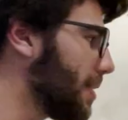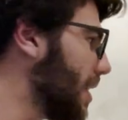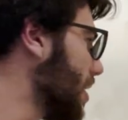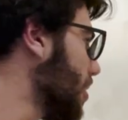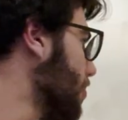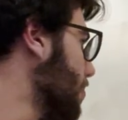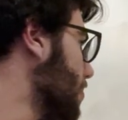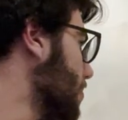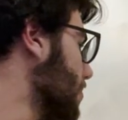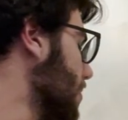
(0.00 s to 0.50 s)
in
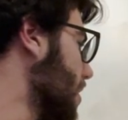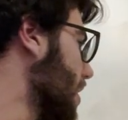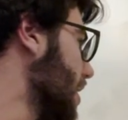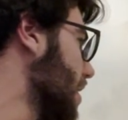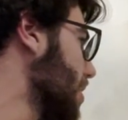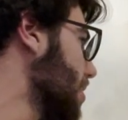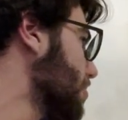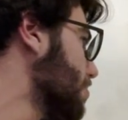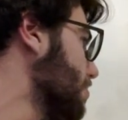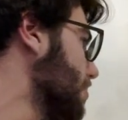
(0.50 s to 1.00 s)
the,
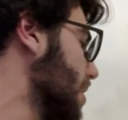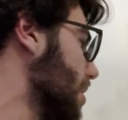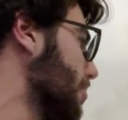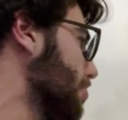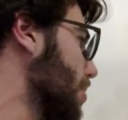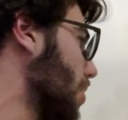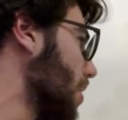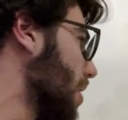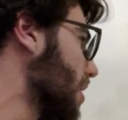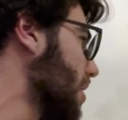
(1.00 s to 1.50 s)
in the uh,
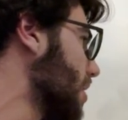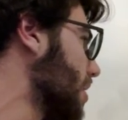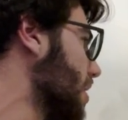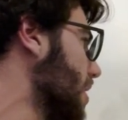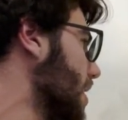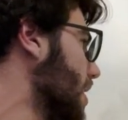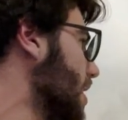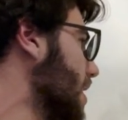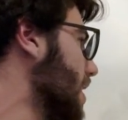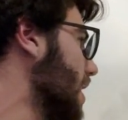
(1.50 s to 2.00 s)
bullet,
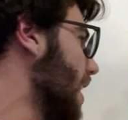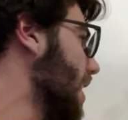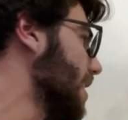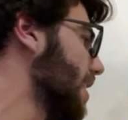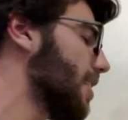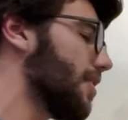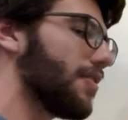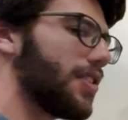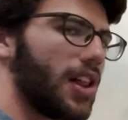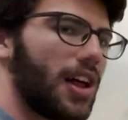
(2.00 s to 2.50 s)
and
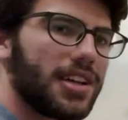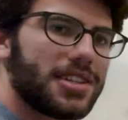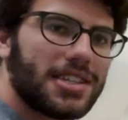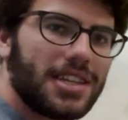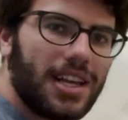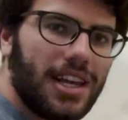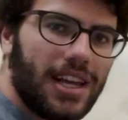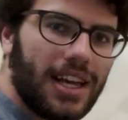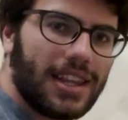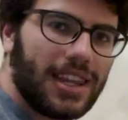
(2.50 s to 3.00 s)
then the
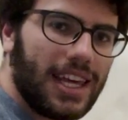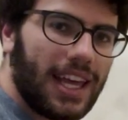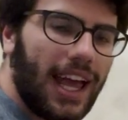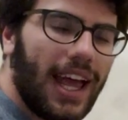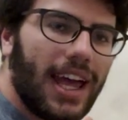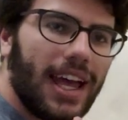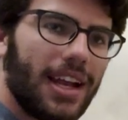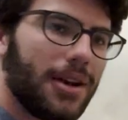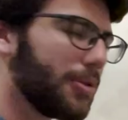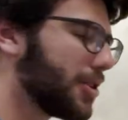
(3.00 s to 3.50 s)
velocity at the
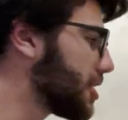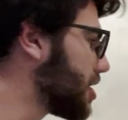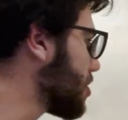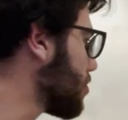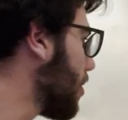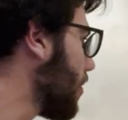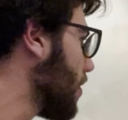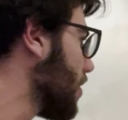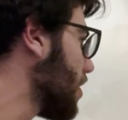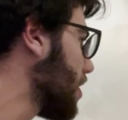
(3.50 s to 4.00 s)
end, which is
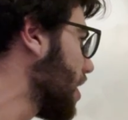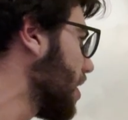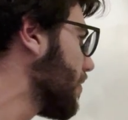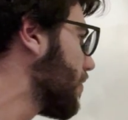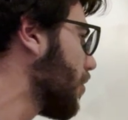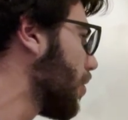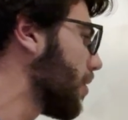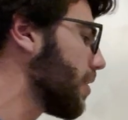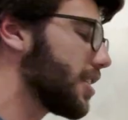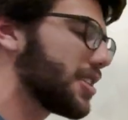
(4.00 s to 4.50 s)
what we're looking for.